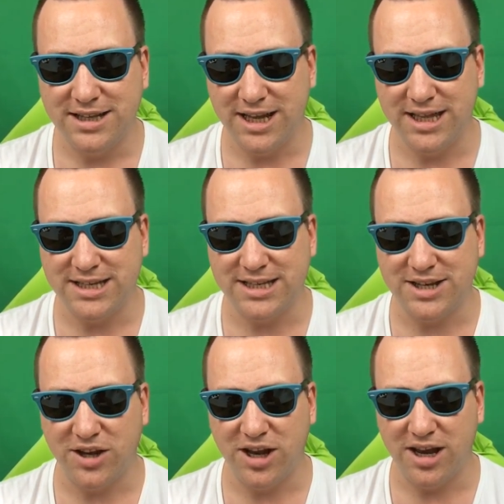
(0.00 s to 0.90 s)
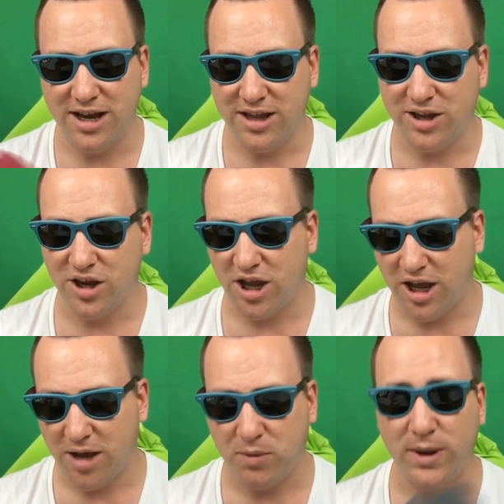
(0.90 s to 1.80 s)
that this is gonna
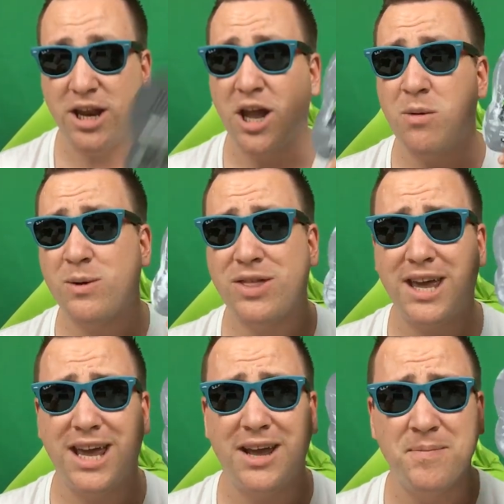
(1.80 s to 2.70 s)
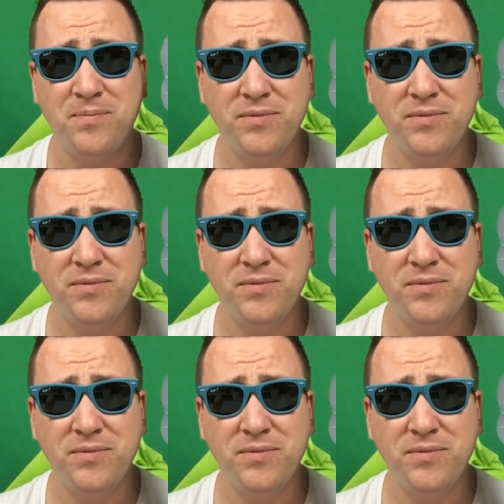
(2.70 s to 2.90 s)
hurt. But we're gonna go with the